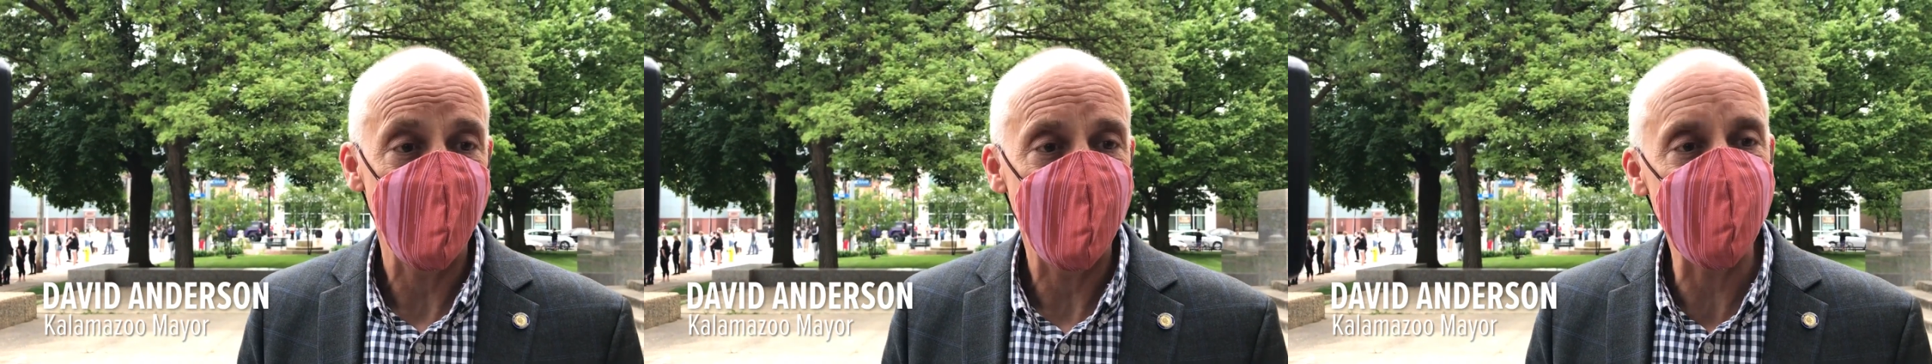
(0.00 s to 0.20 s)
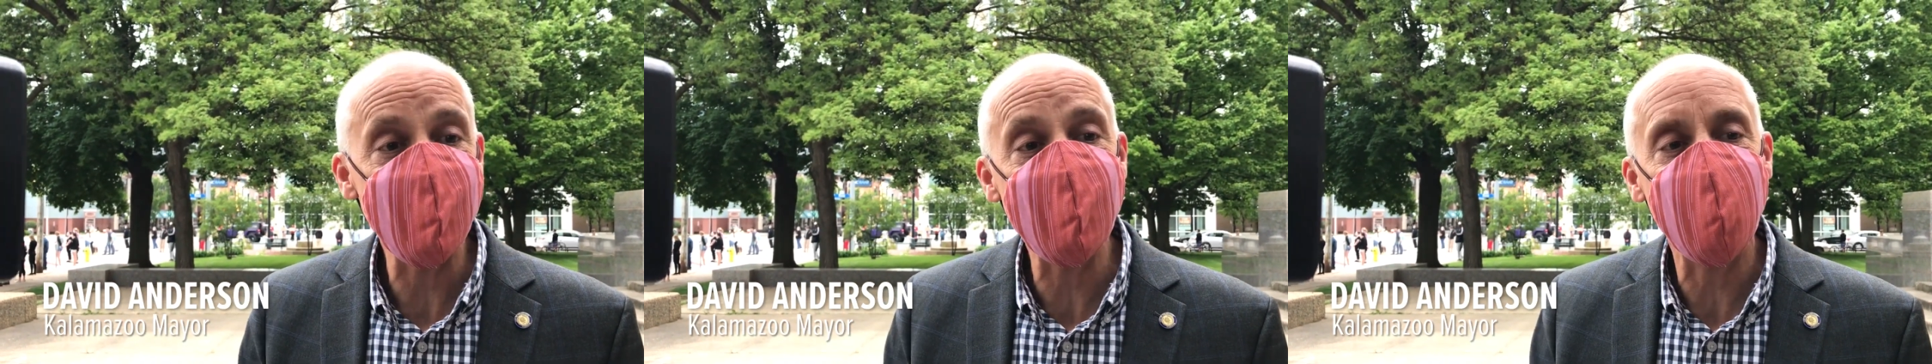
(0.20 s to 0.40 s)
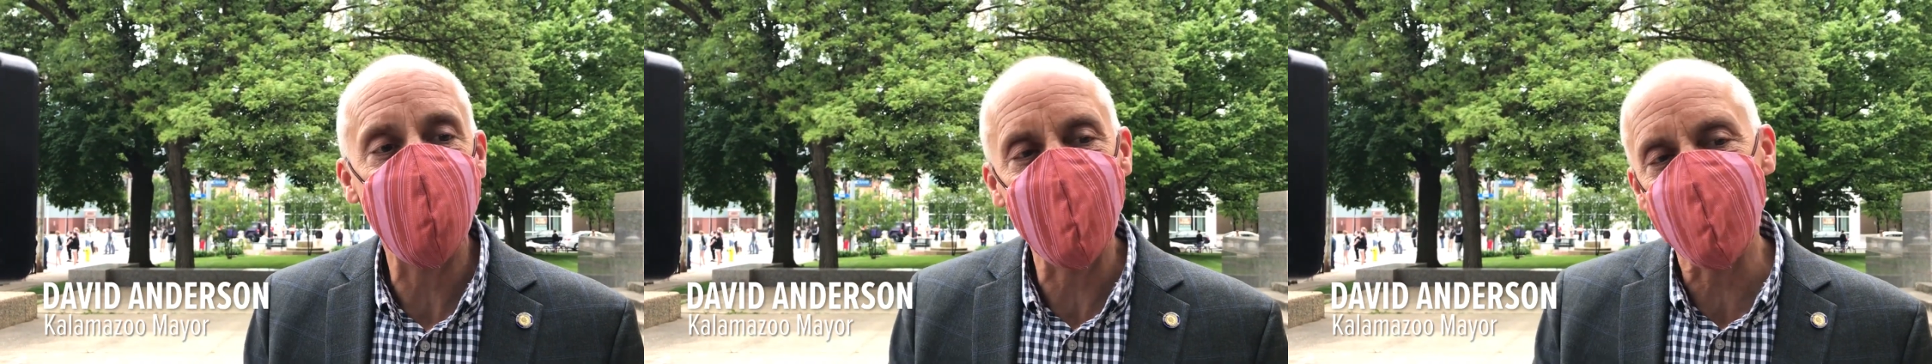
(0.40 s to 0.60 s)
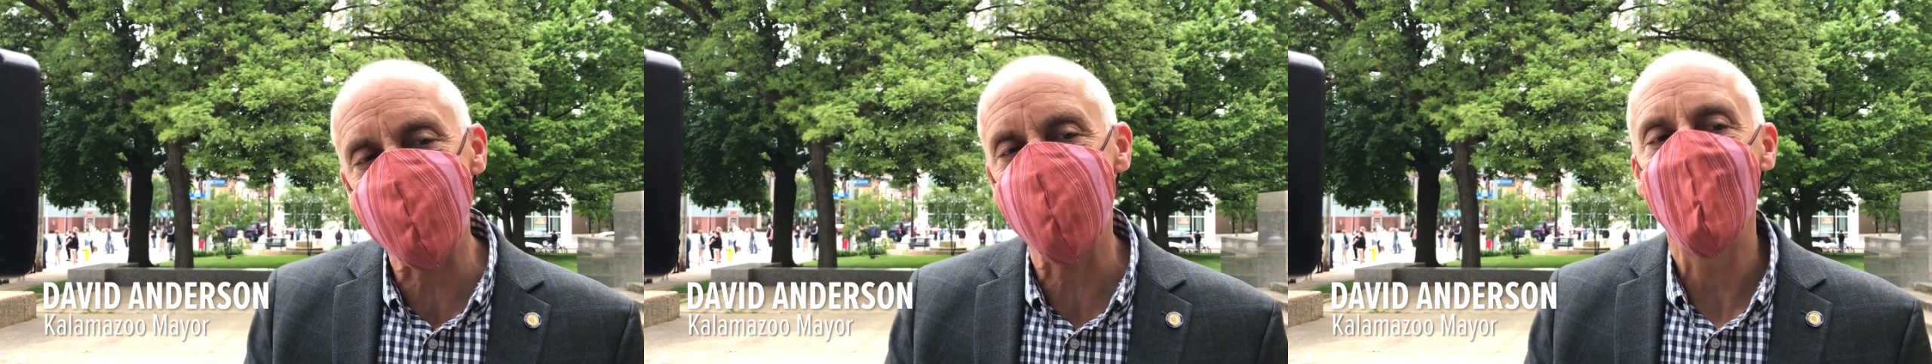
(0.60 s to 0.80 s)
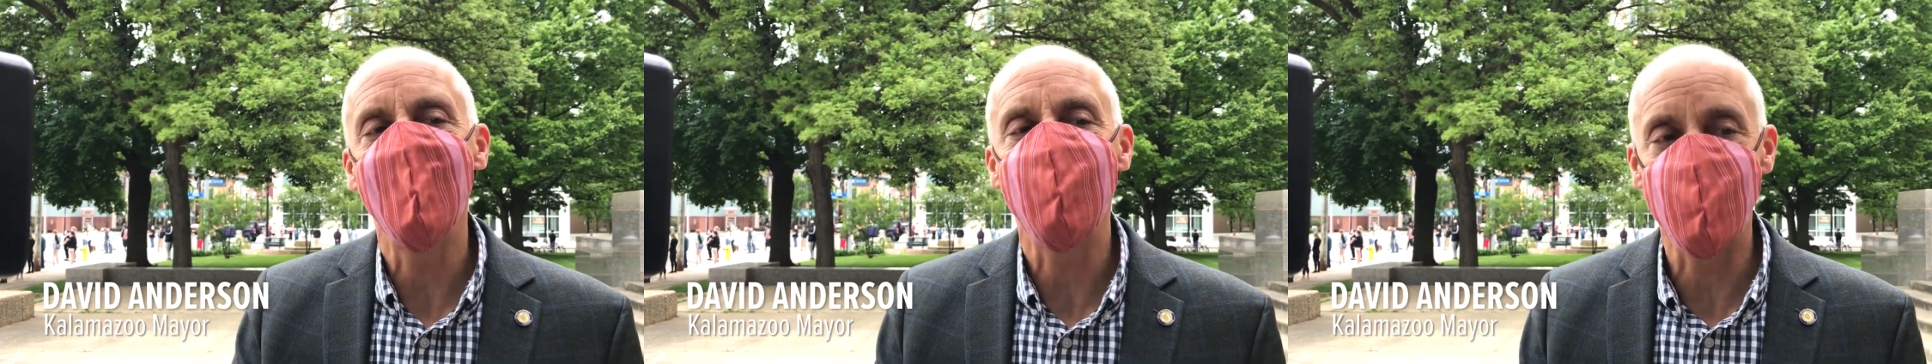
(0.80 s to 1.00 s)
I
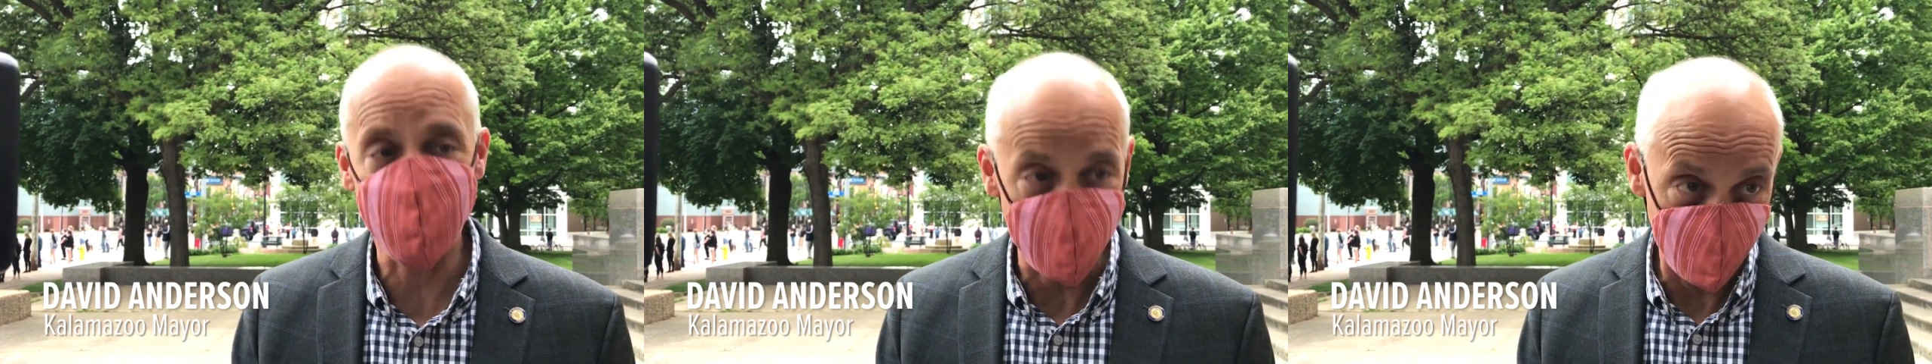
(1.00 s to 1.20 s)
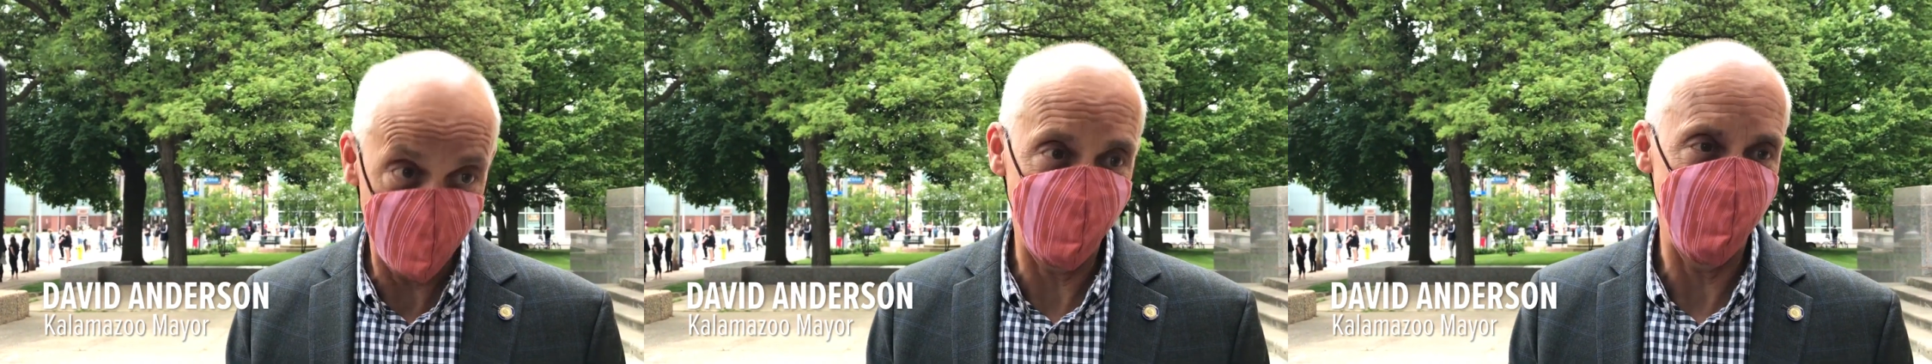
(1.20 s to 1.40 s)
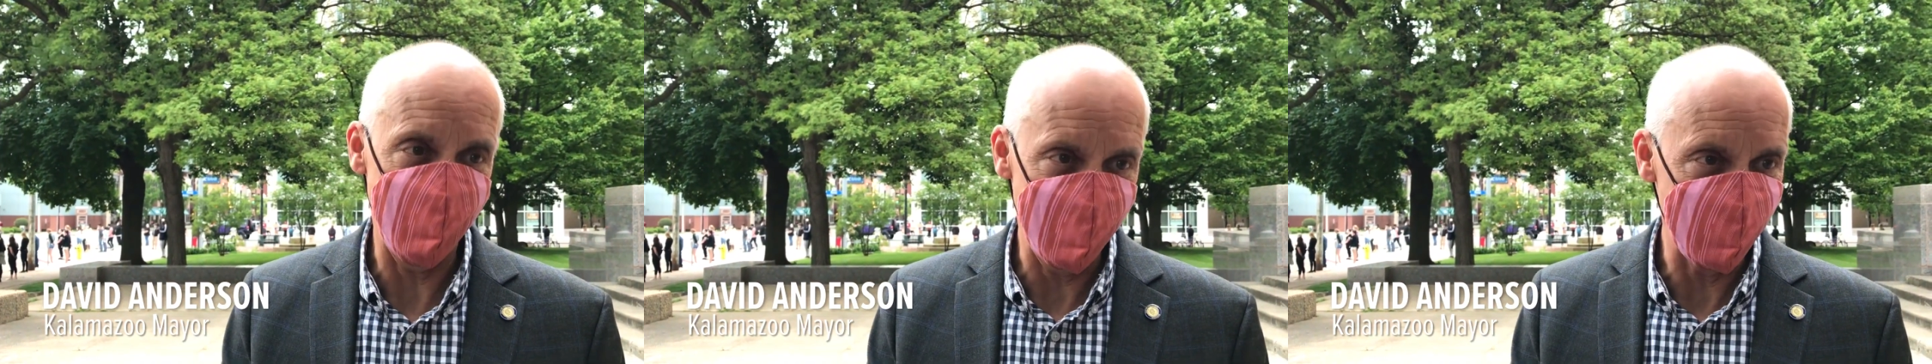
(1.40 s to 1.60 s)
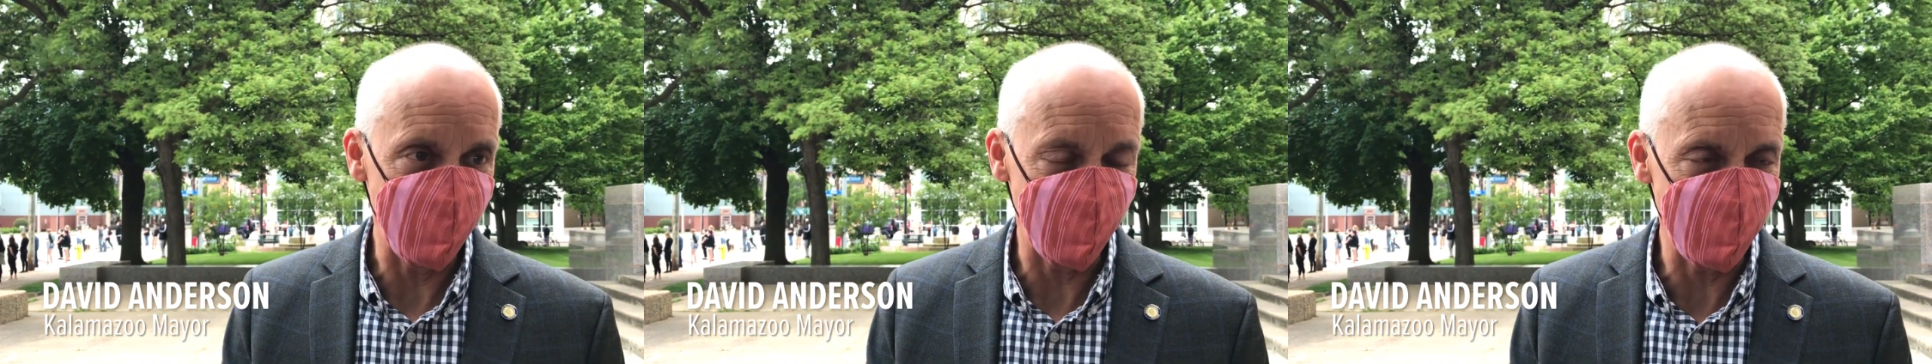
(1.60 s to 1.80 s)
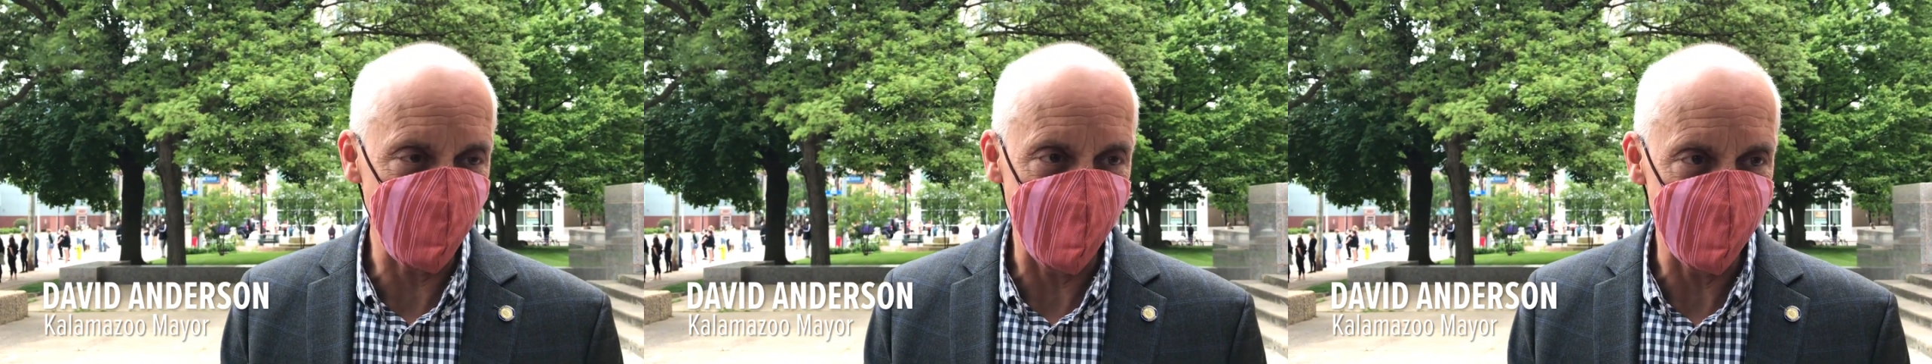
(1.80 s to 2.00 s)
can't totally
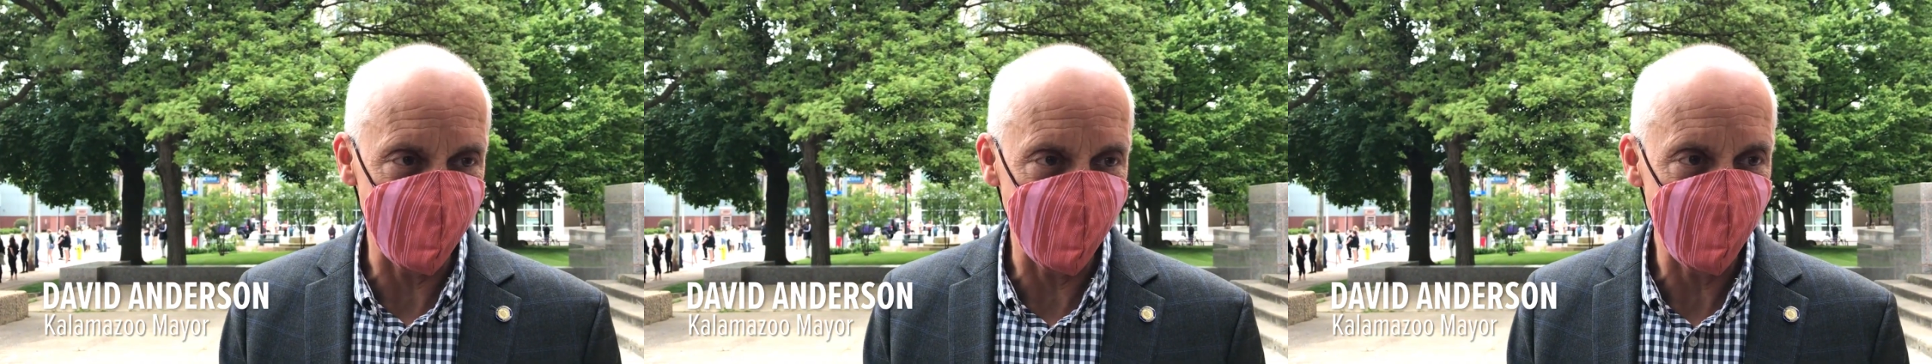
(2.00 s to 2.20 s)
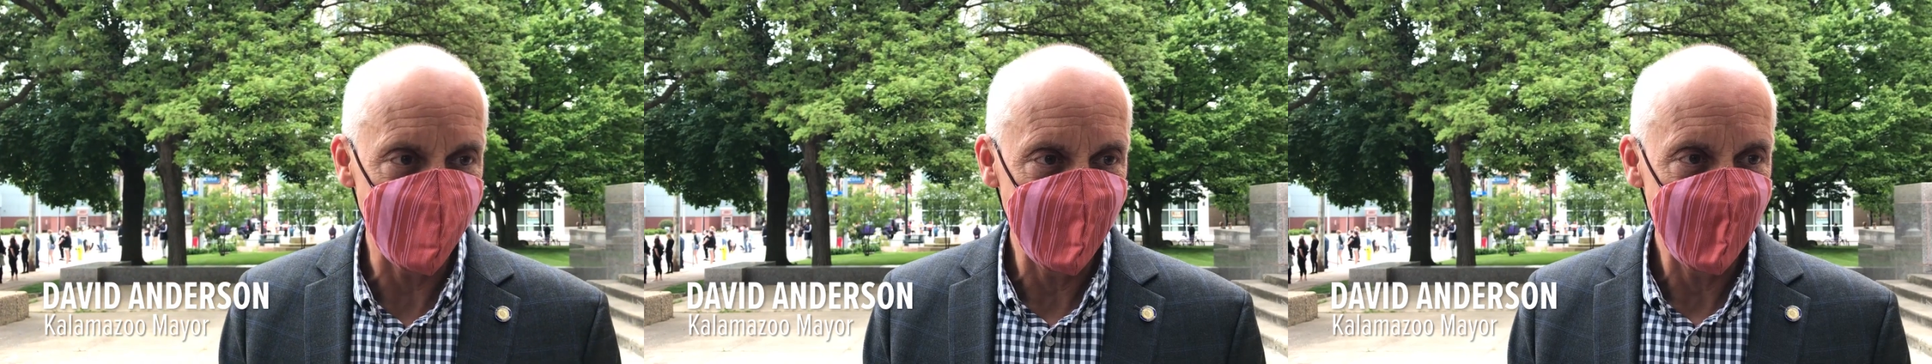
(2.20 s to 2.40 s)
understand it